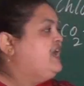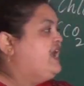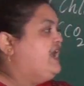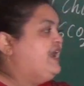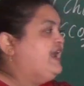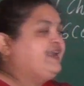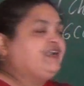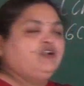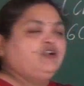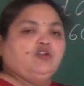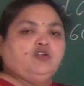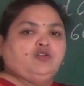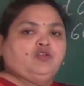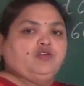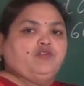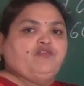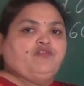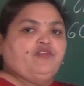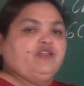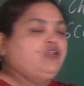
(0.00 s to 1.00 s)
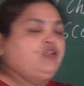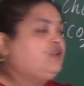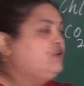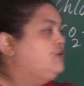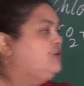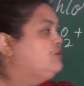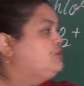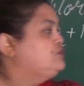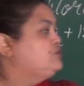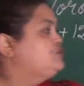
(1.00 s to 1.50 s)
and chlorophyll
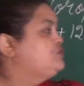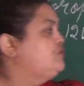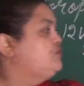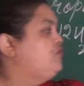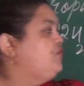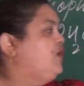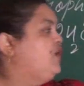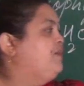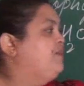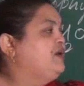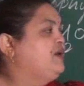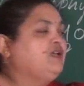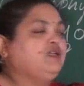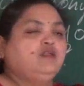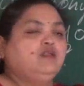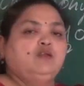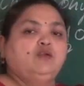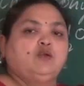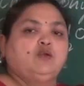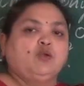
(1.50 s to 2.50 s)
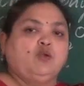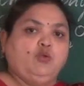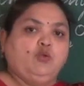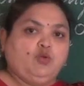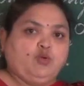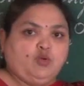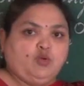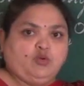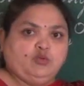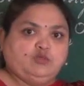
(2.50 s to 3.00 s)
to form a
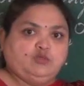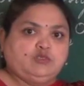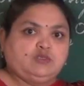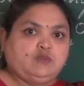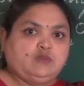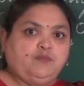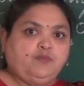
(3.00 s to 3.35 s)
glucose.